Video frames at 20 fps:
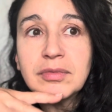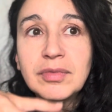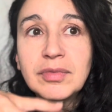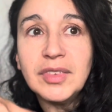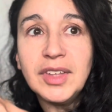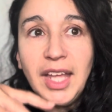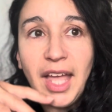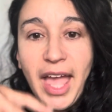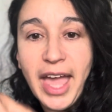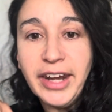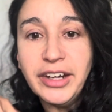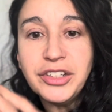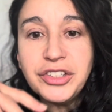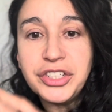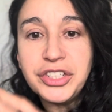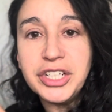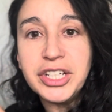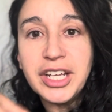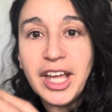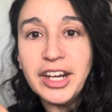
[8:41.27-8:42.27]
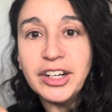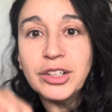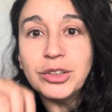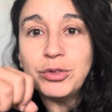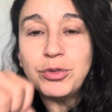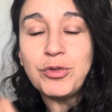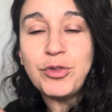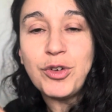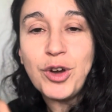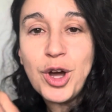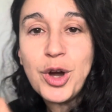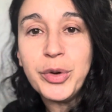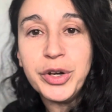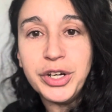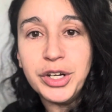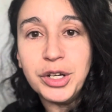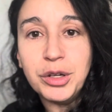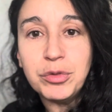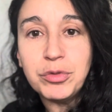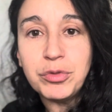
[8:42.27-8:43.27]
The energy cannot flow
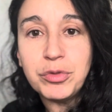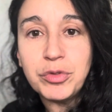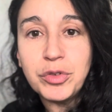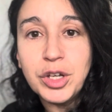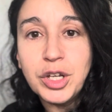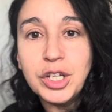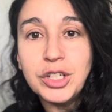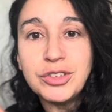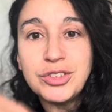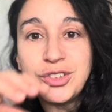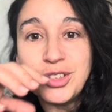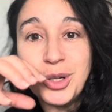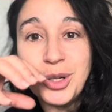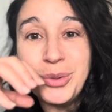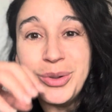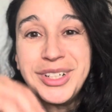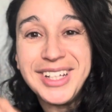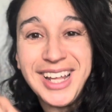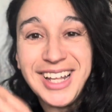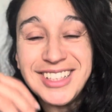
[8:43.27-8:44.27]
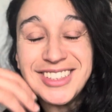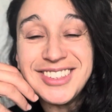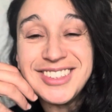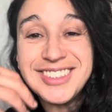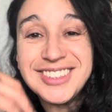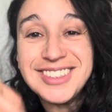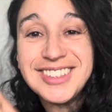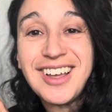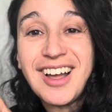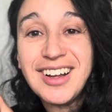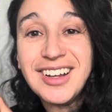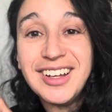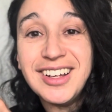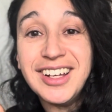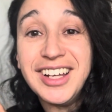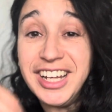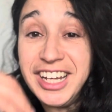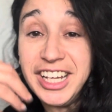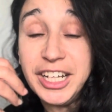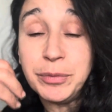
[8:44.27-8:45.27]
enough. So it gets stuck.
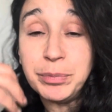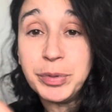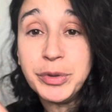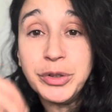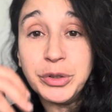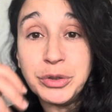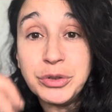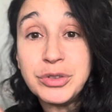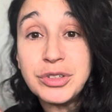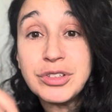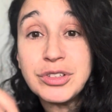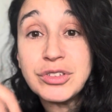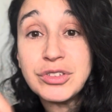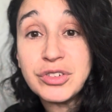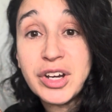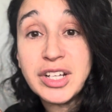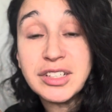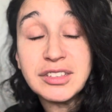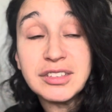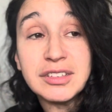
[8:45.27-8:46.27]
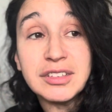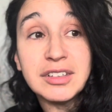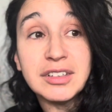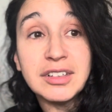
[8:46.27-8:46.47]
It produces stress.